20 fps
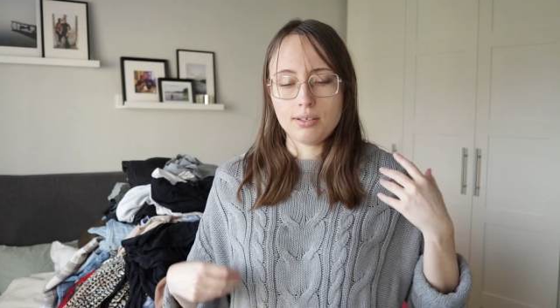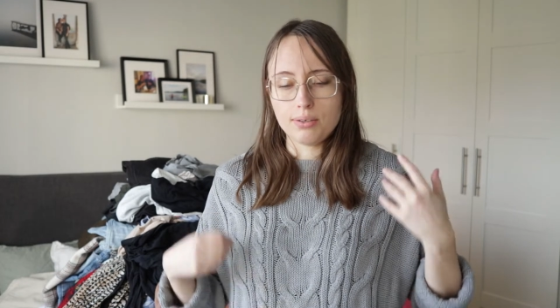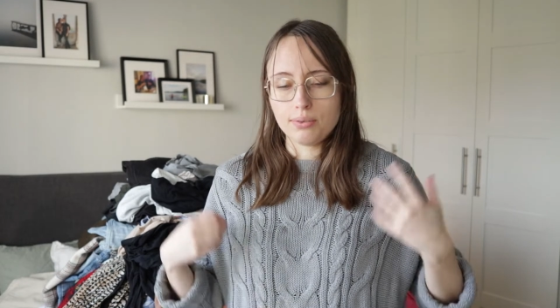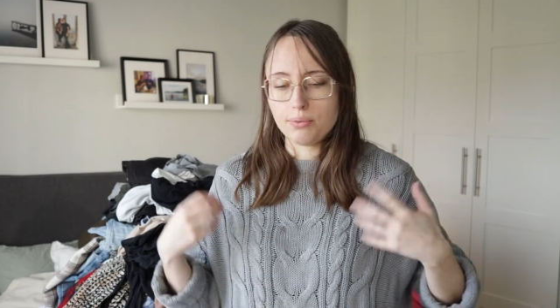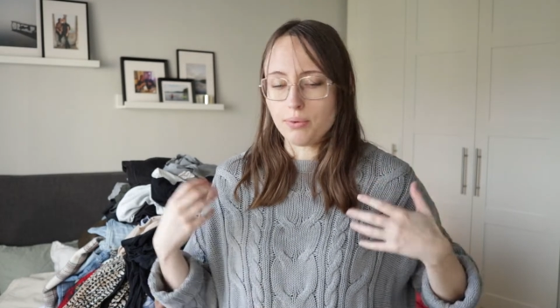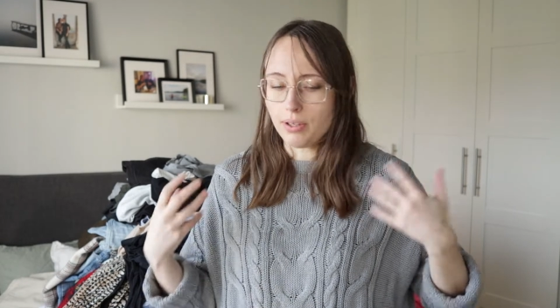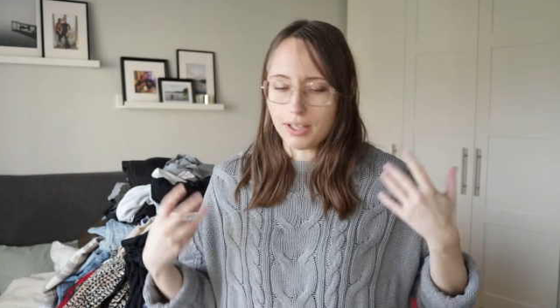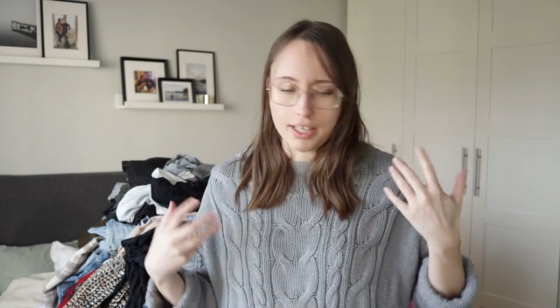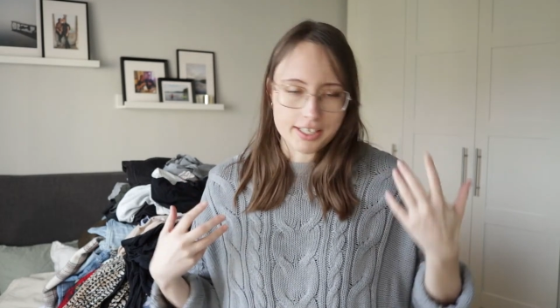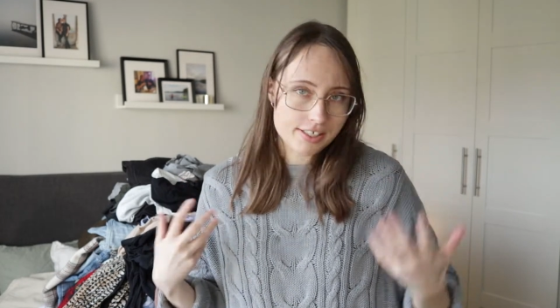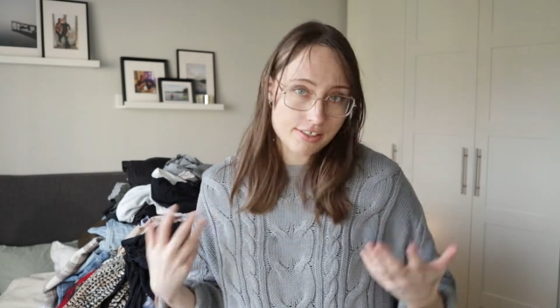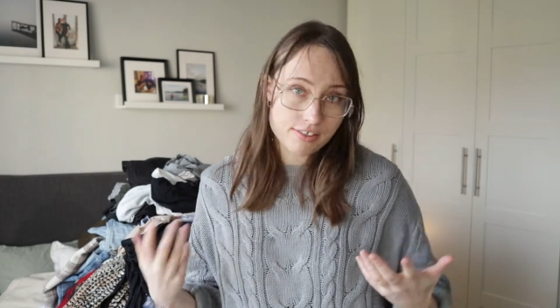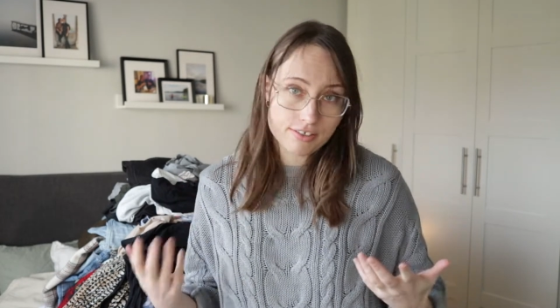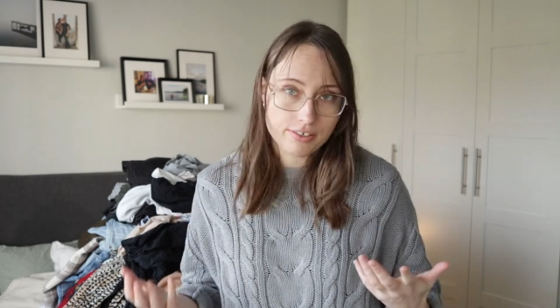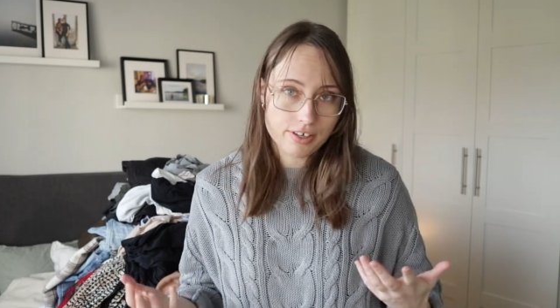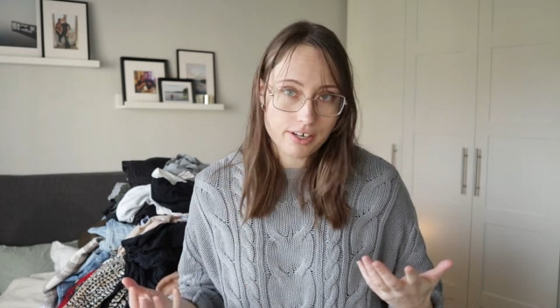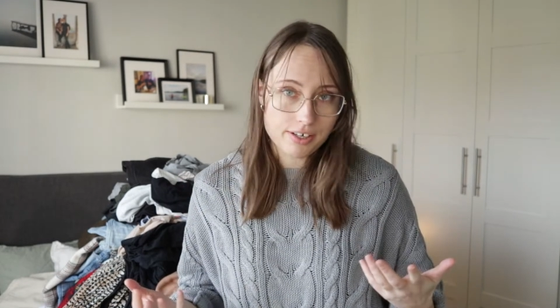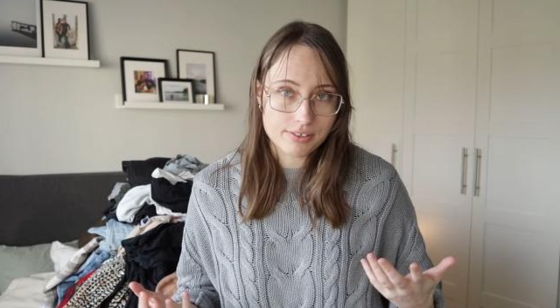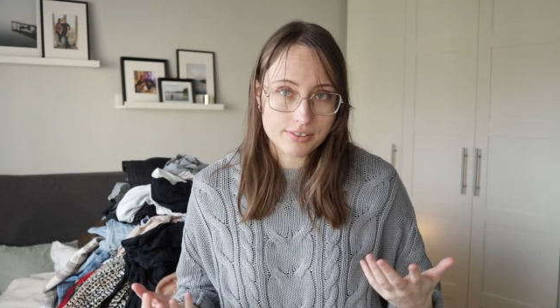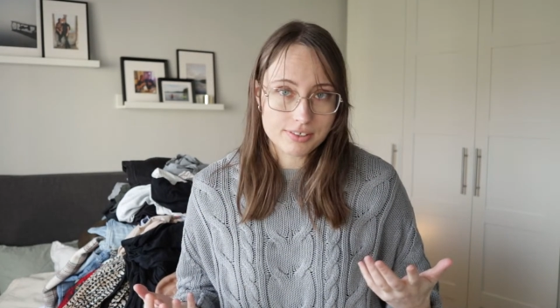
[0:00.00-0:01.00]
well, I need to
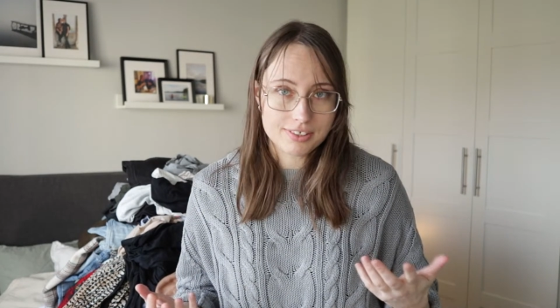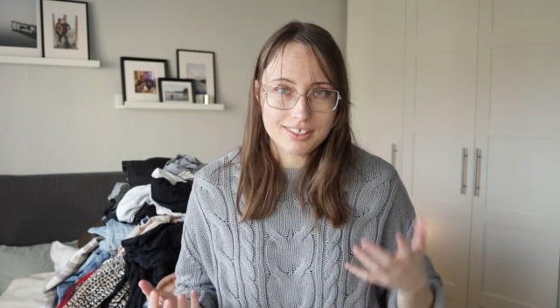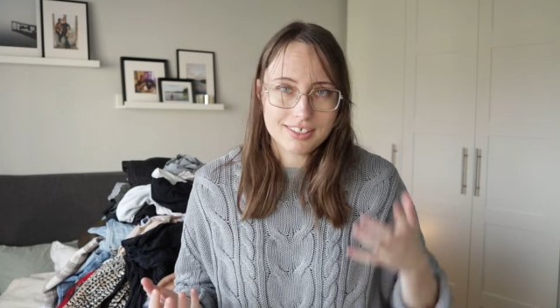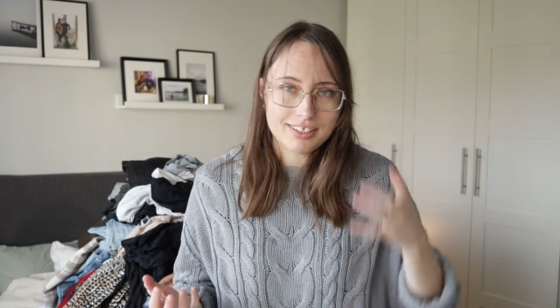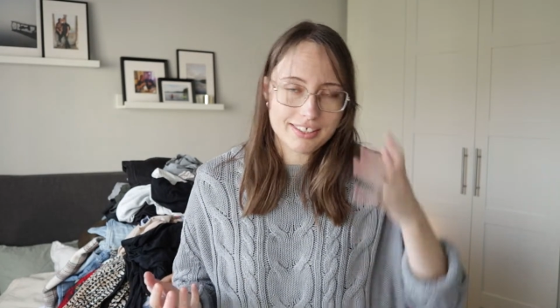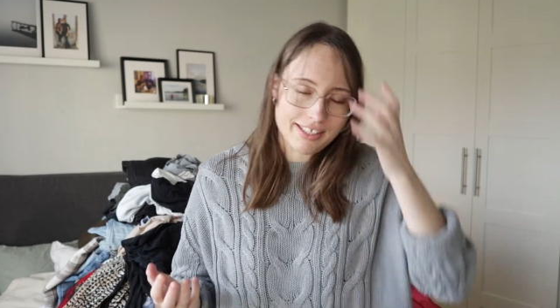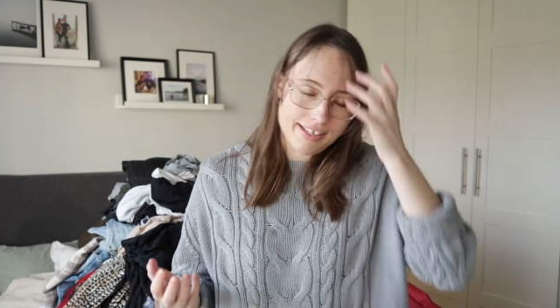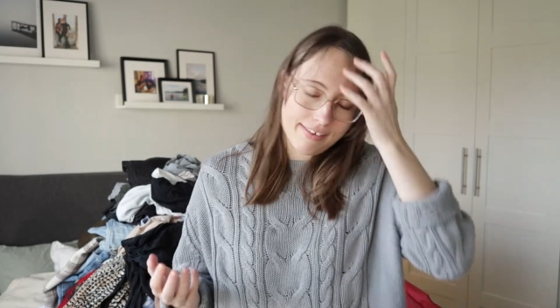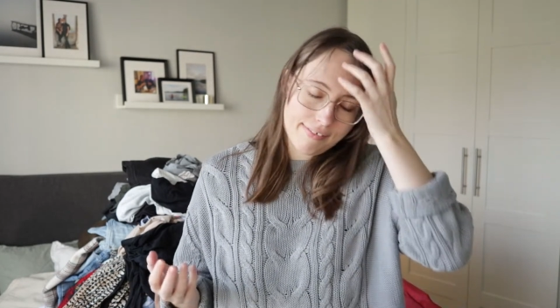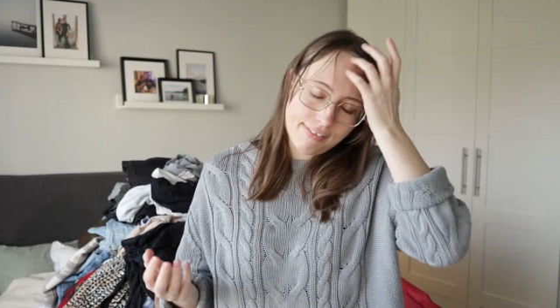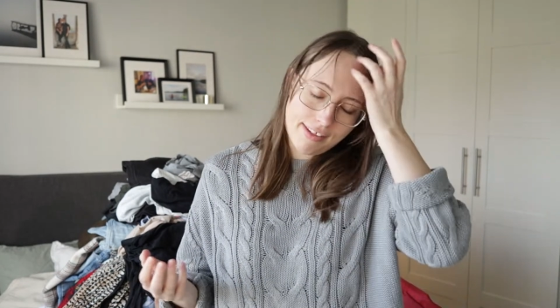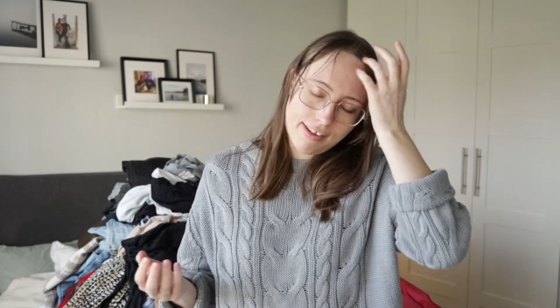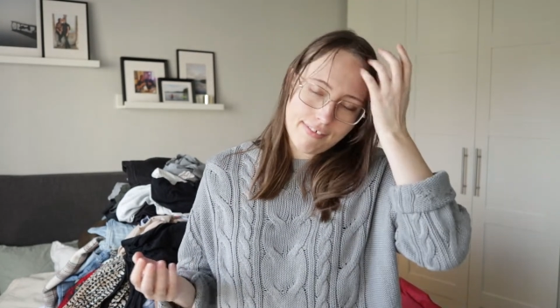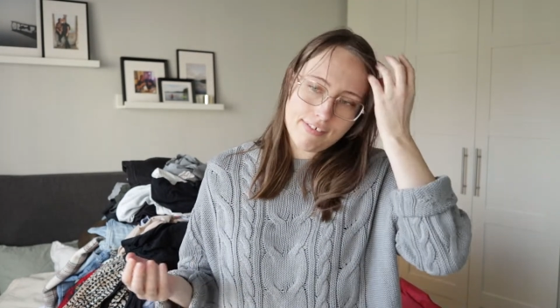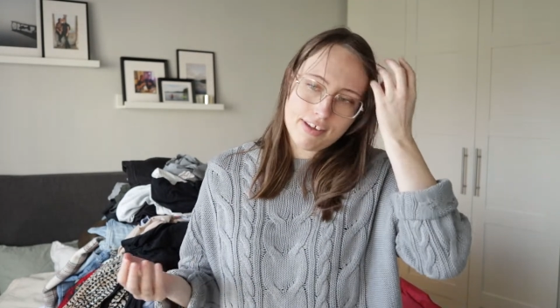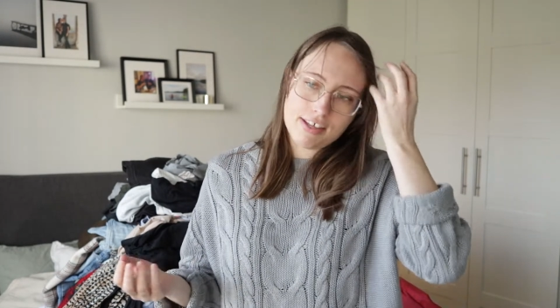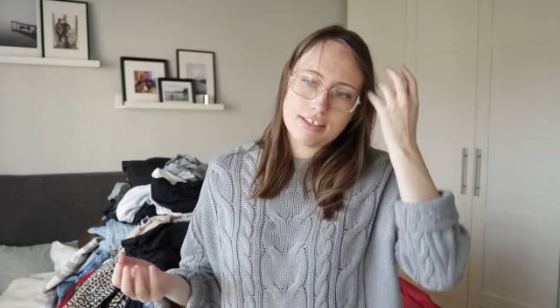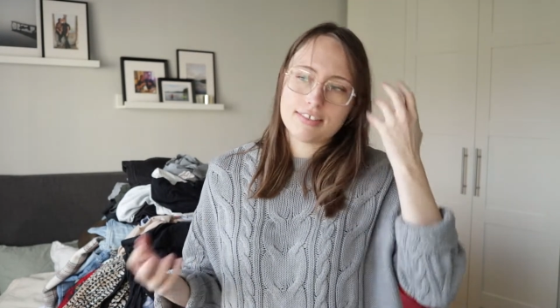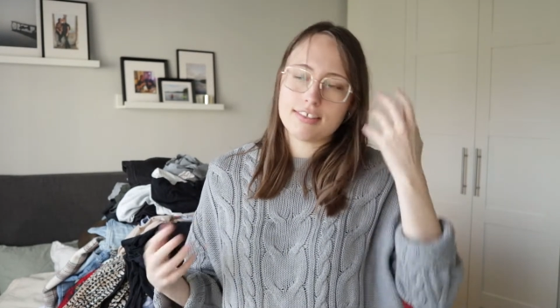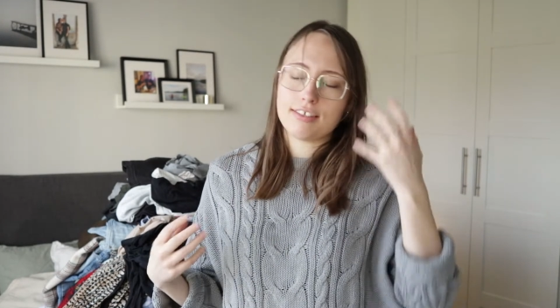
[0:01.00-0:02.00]
try on to see if they
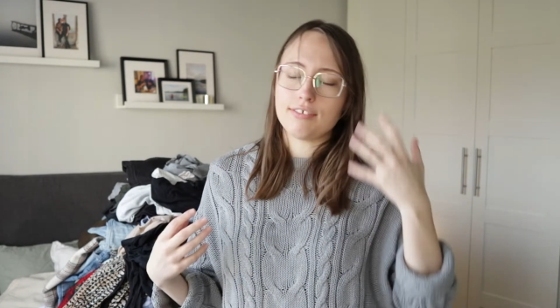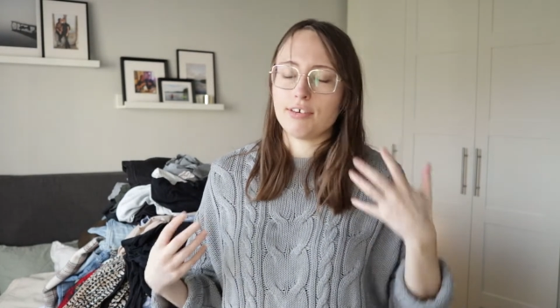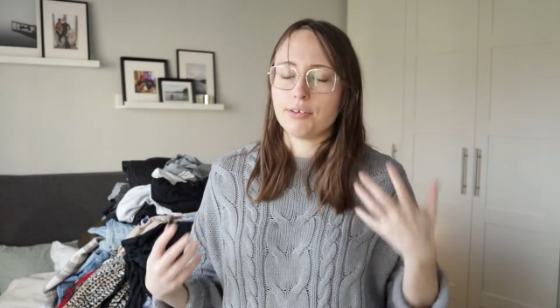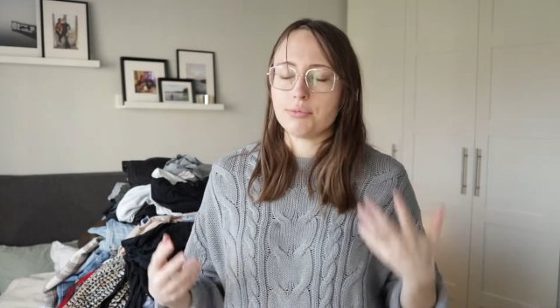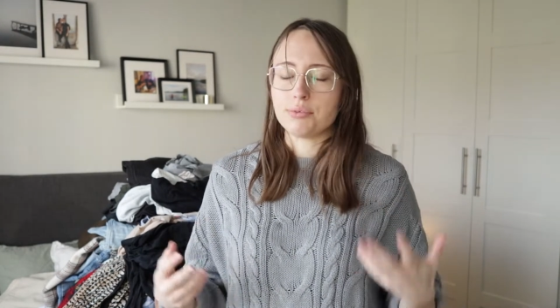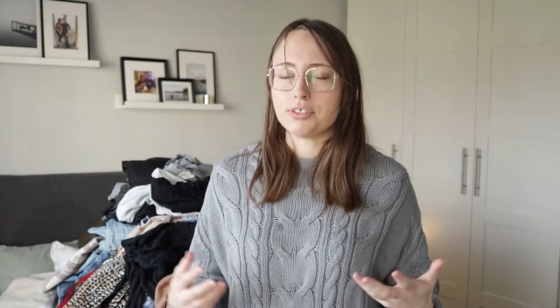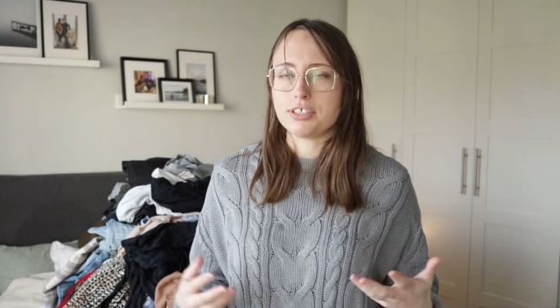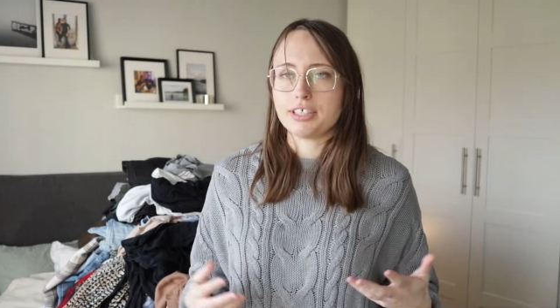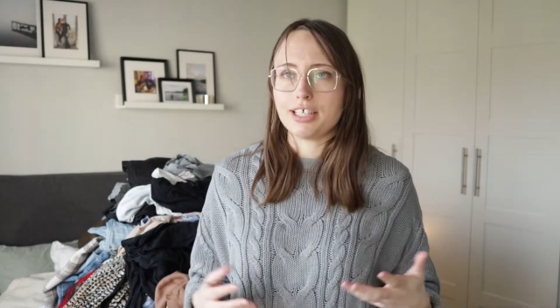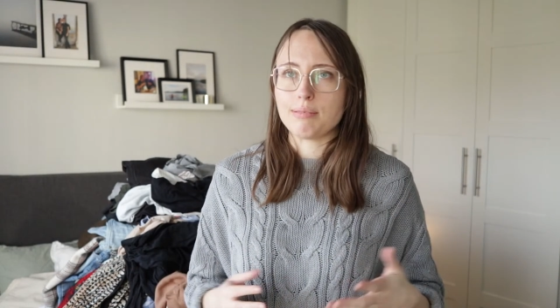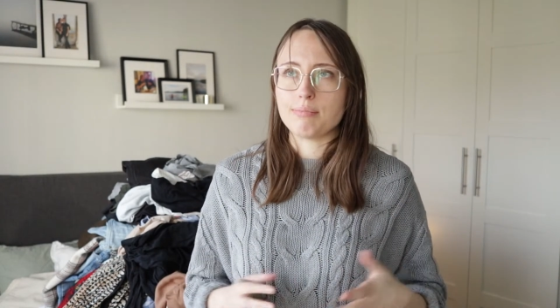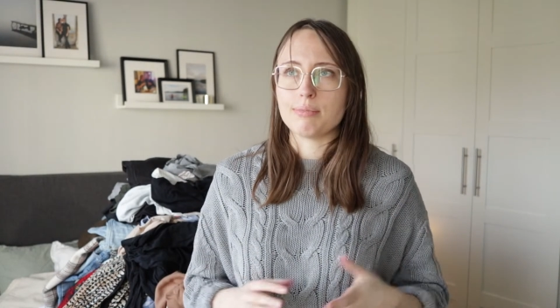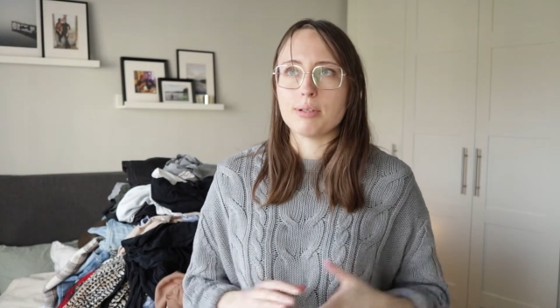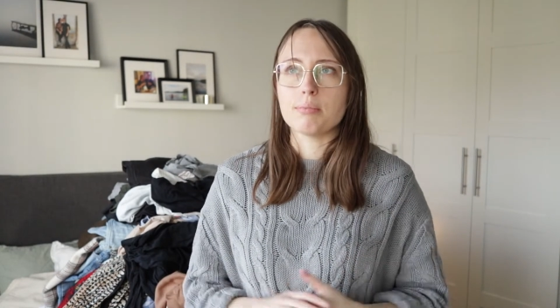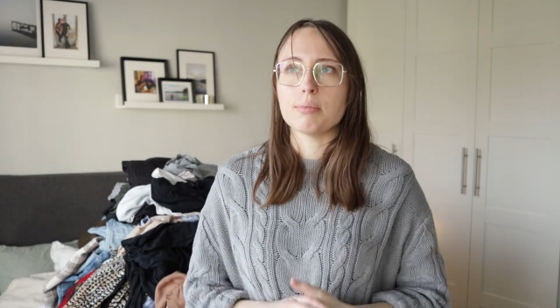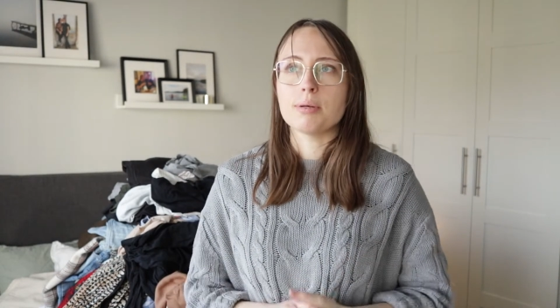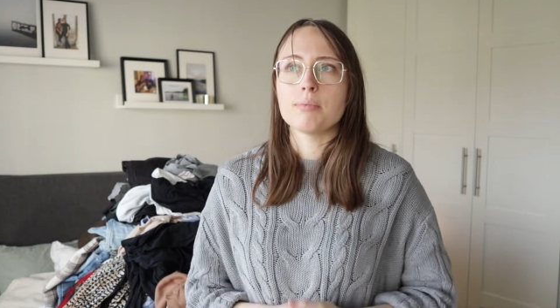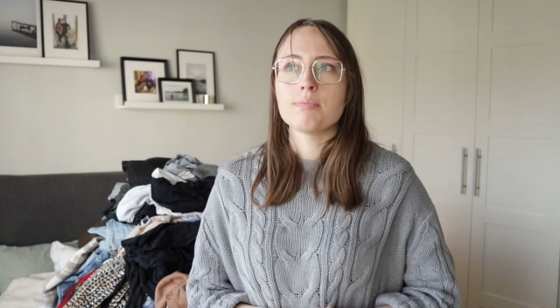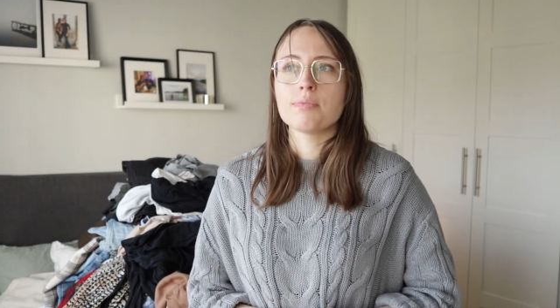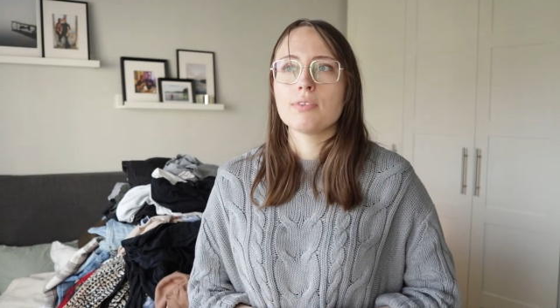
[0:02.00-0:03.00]
fit and if I want to keep
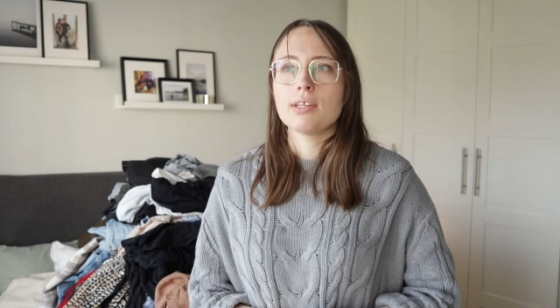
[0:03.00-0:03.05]
them.